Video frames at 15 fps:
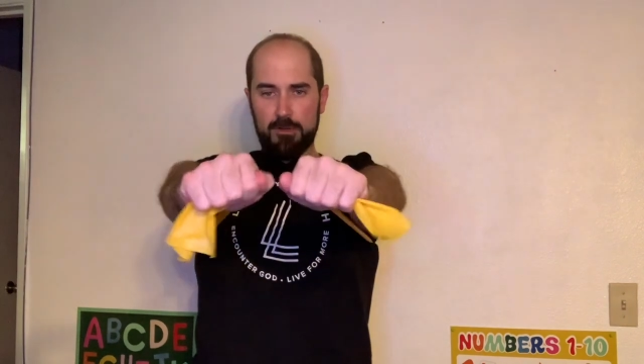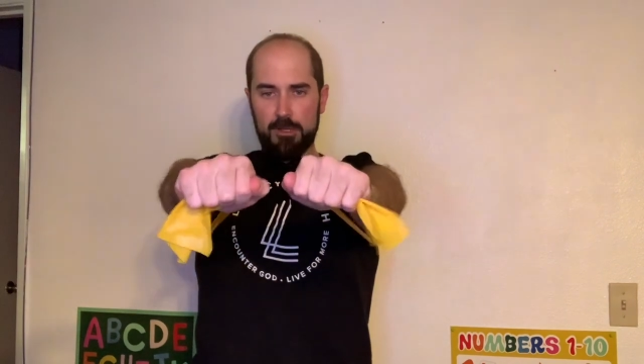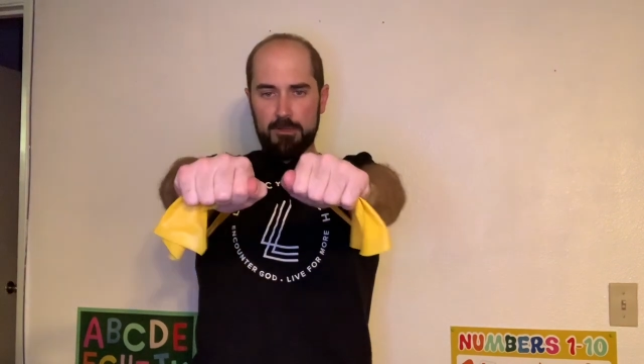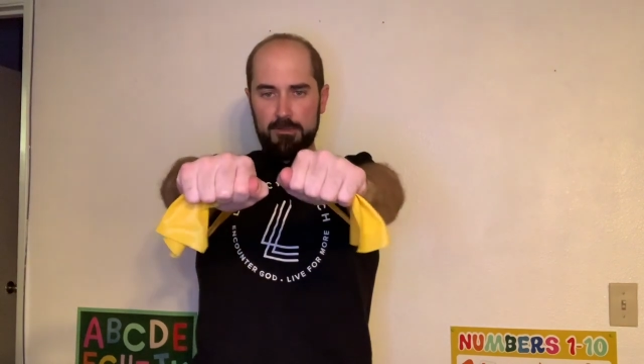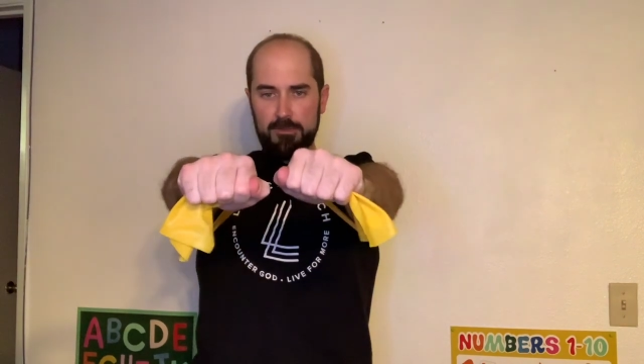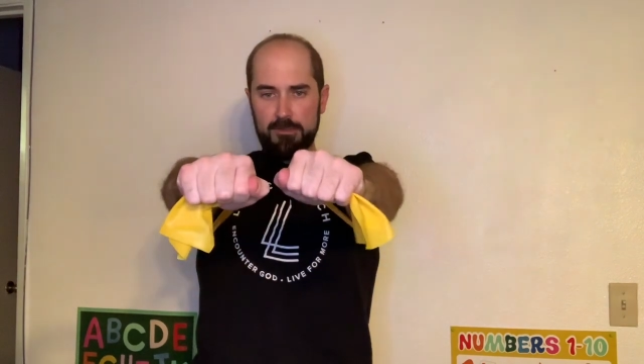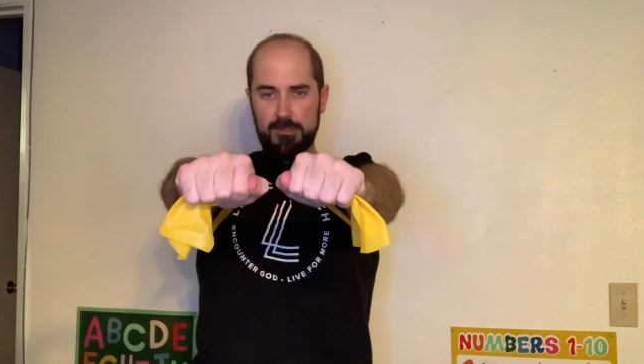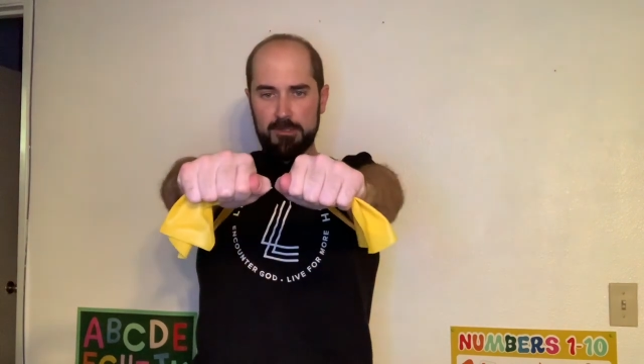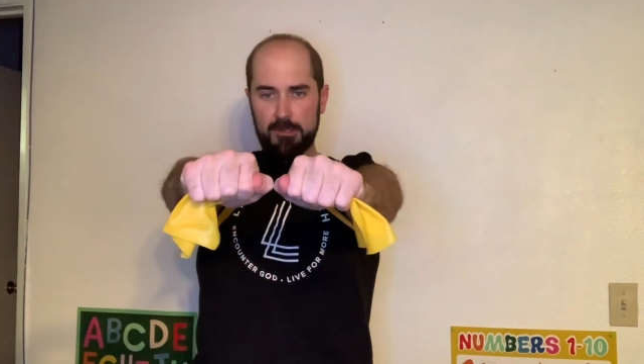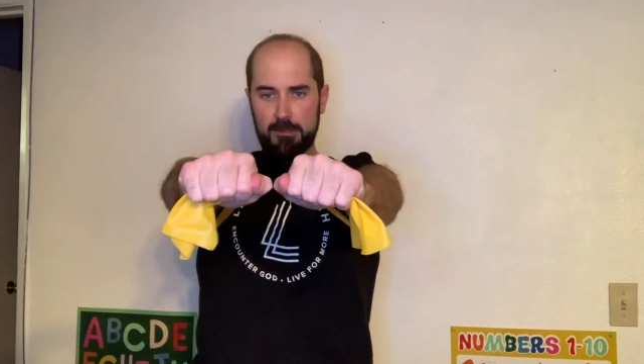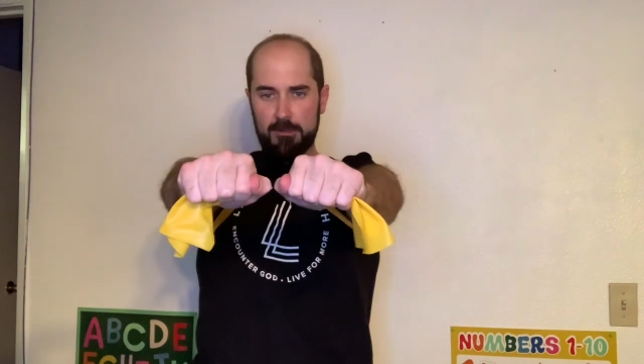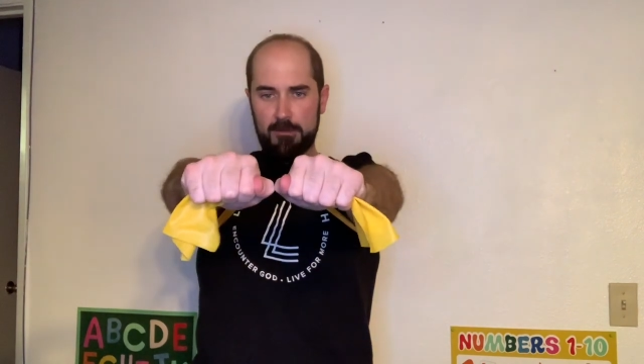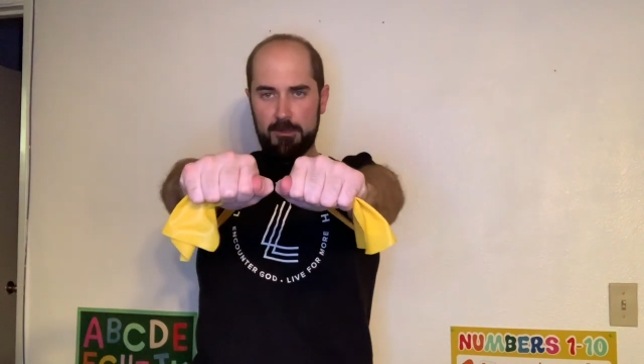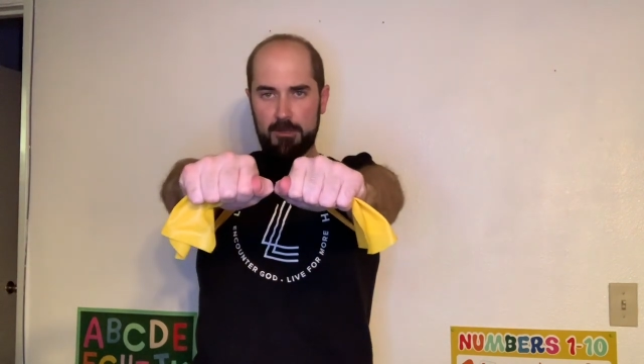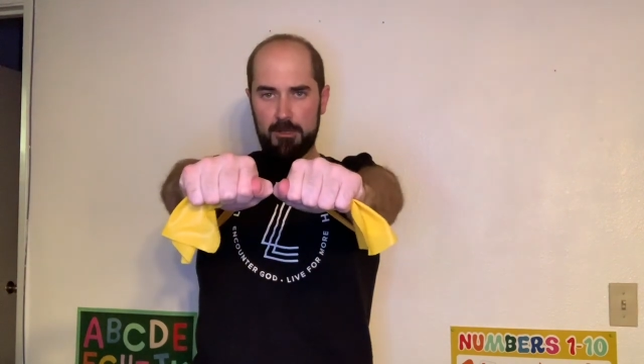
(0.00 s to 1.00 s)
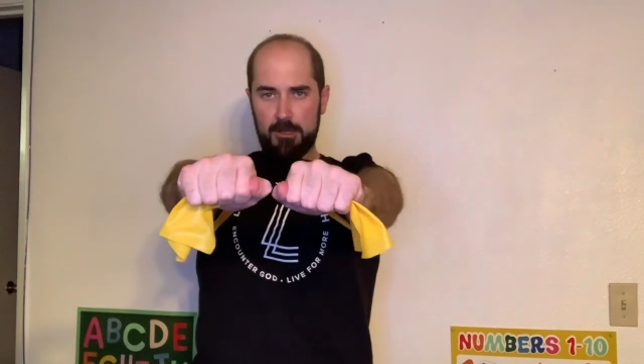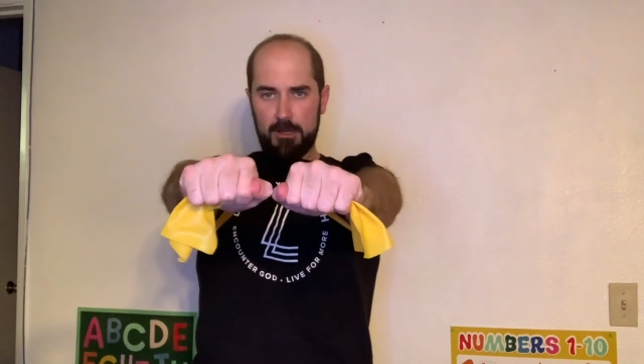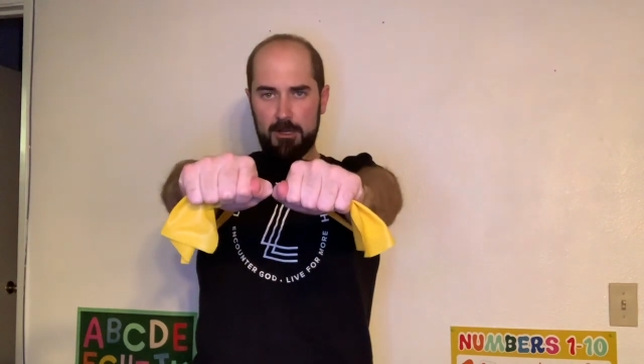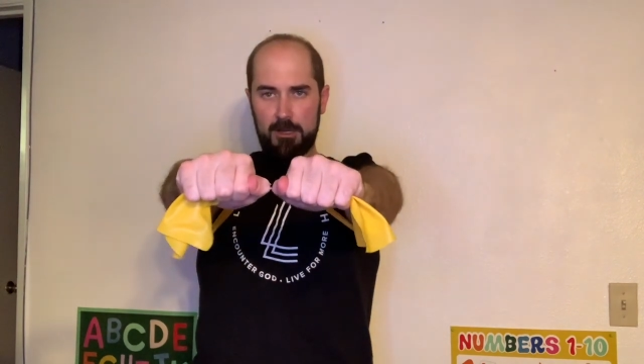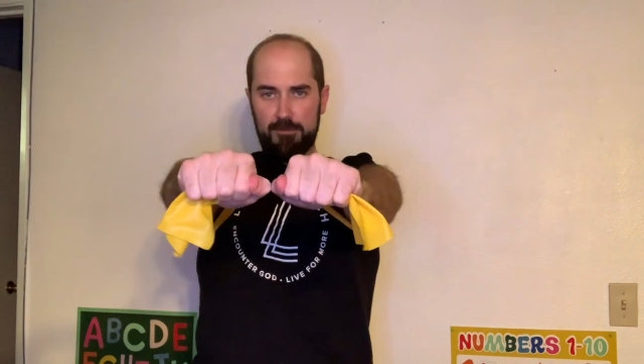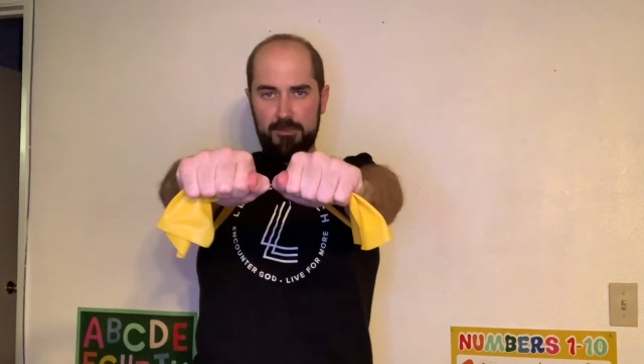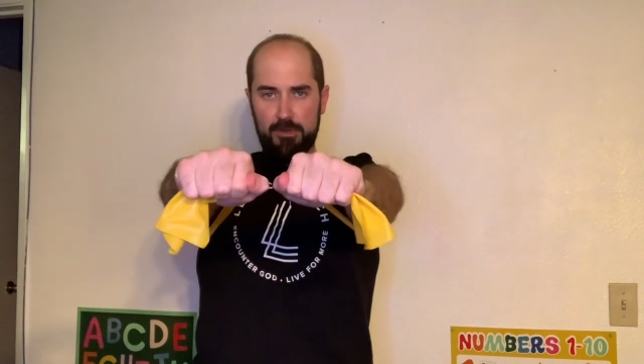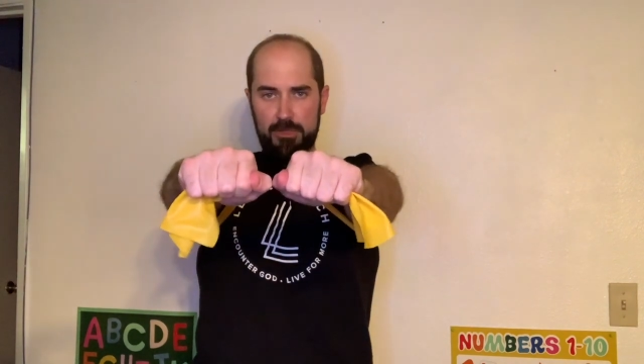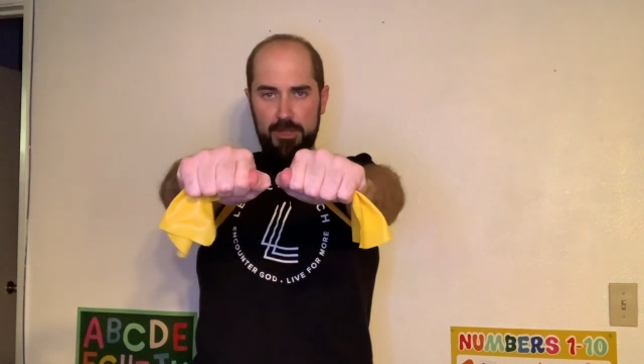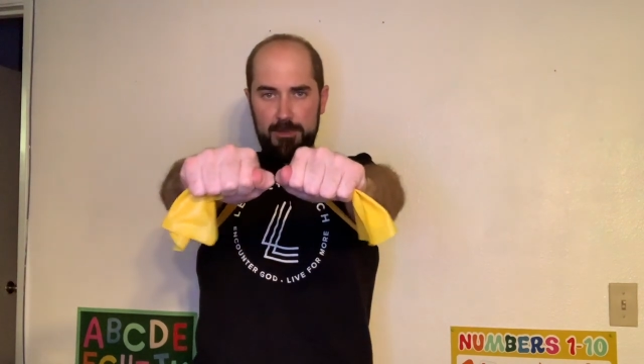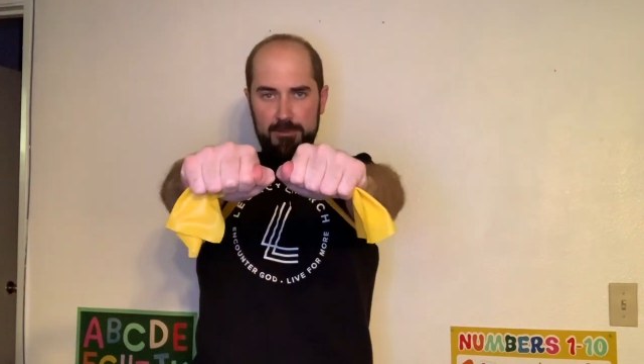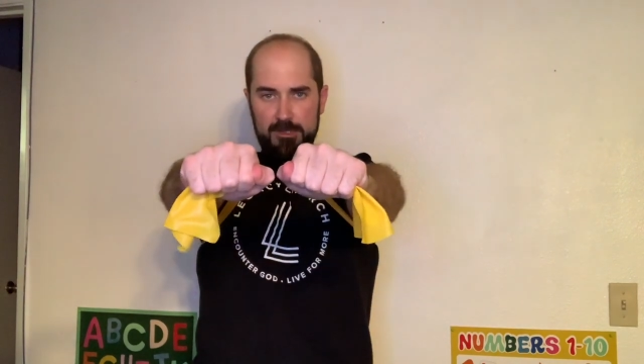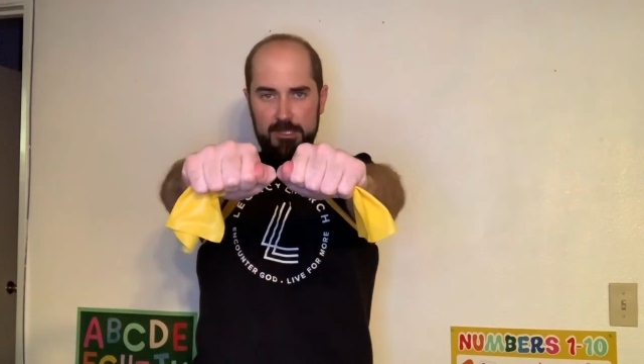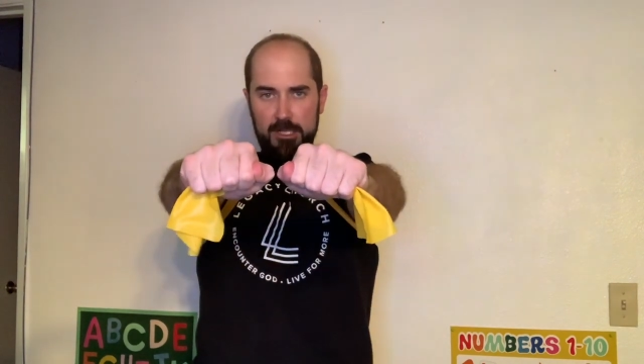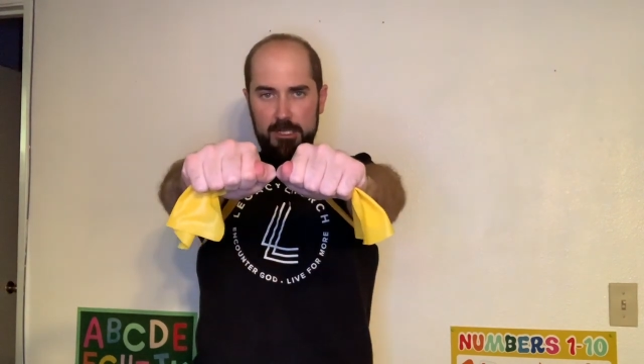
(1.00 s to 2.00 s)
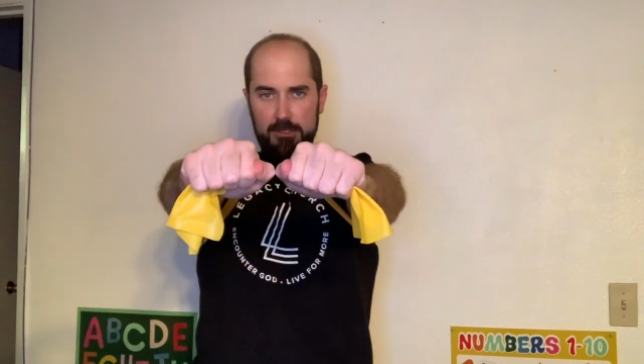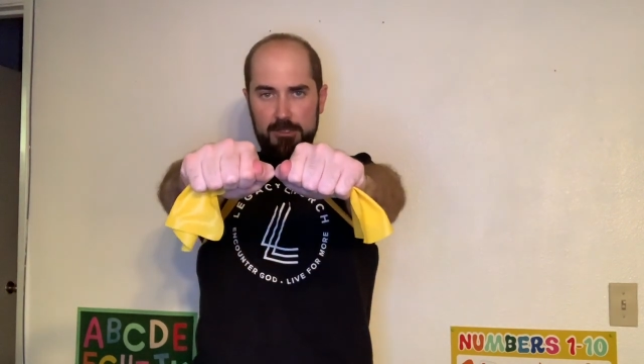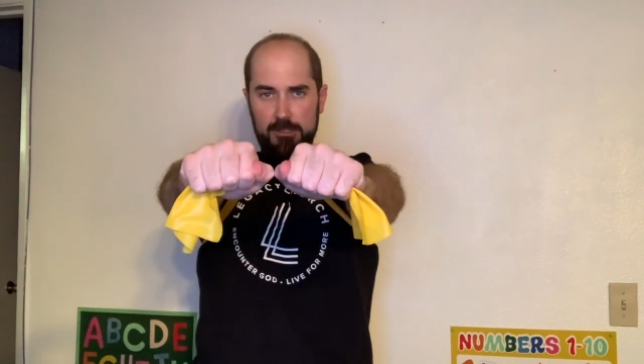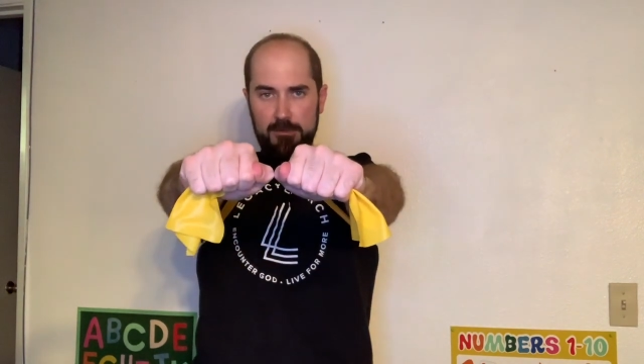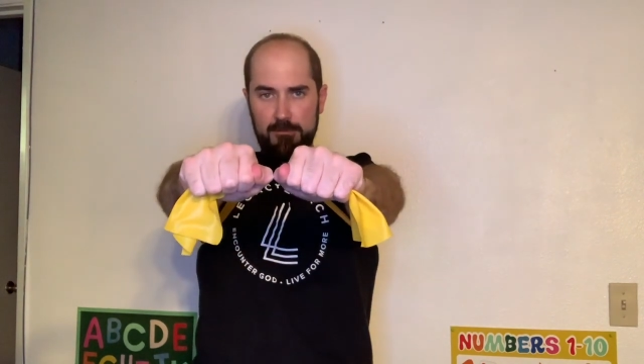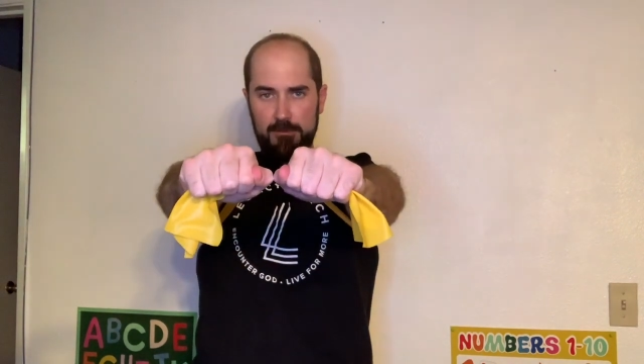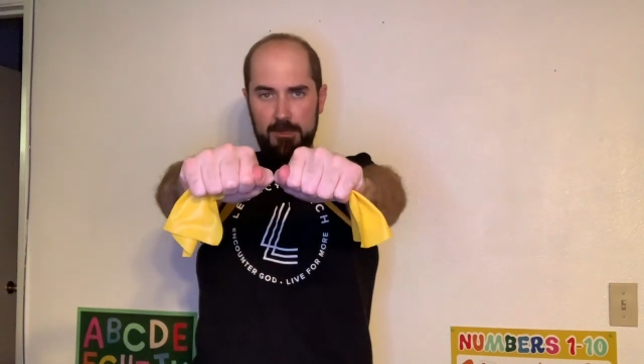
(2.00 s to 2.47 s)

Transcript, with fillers: knuckles of your thumbs touch.